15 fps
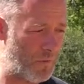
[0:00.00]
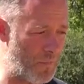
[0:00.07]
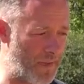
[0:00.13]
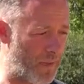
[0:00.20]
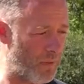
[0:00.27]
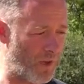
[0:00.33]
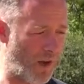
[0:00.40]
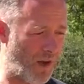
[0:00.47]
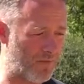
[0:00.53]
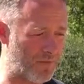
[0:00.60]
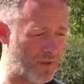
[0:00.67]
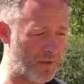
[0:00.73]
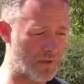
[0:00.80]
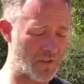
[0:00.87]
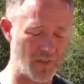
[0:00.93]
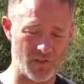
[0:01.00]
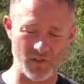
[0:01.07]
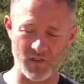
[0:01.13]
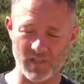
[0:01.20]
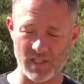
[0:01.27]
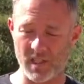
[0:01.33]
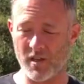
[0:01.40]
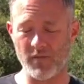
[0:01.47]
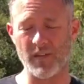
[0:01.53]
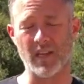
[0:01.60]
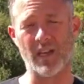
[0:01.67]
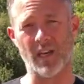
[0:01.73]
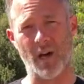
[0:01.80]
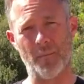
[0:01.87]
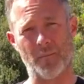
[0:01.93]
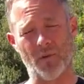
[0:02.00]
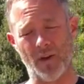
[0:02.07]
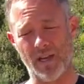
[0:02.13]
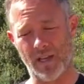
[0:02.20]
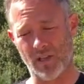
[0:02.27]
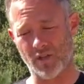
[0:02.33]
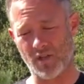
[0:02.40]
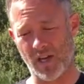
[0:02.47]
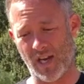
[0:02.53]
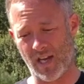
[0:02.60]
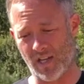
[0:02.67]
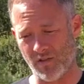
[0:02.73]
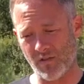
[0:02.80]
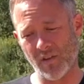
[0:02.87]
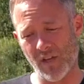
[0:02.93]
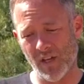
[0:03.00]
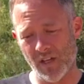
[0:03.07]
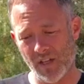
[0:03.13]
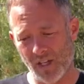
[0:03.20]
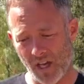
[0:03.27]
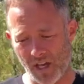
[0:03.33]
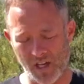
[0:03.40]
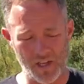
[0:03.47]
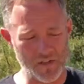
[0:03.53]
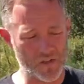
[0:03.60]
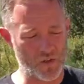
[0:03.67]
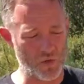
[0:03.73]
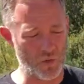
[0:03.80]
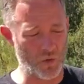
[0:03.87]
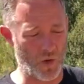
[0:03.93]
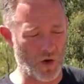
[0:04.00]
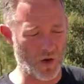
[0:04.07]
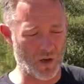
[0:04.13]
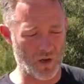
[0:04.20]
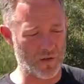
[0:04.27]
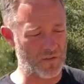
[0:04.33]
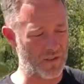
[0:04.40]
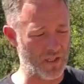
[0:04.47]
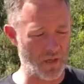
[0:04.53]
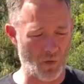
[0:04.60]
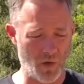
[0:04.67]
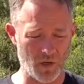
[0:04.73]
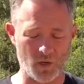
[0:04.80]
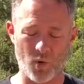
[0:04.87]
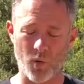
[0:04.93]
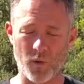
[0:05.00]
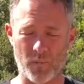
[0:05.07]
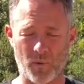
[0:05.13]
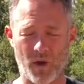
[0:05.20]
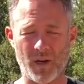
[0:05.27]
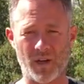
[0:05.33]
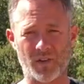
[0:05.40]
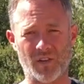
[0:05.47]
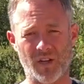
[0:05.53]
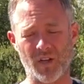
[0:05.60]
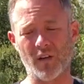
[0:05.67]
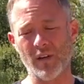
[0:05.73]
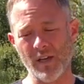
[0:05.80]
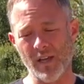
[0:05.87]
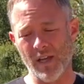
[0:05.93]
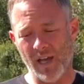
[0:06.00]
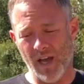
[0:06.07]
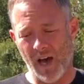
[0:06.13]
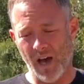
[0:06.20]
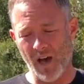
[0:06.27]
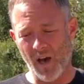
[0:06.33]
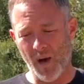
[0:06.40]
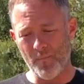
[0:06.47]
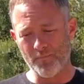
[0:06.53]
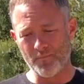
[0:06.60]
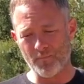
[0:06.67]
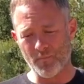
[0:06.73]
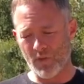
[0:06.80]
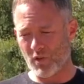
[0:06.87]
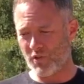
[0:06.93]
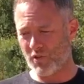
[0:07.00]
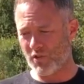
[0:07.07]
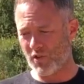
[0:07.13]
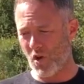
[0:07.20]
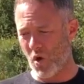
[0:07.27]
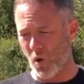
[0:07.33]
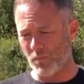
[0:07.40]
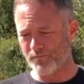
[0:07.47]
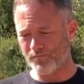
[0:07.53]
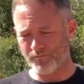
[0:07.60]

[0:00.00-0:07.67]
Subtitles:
be able to offer such a significant upgrade and change to our core products here. So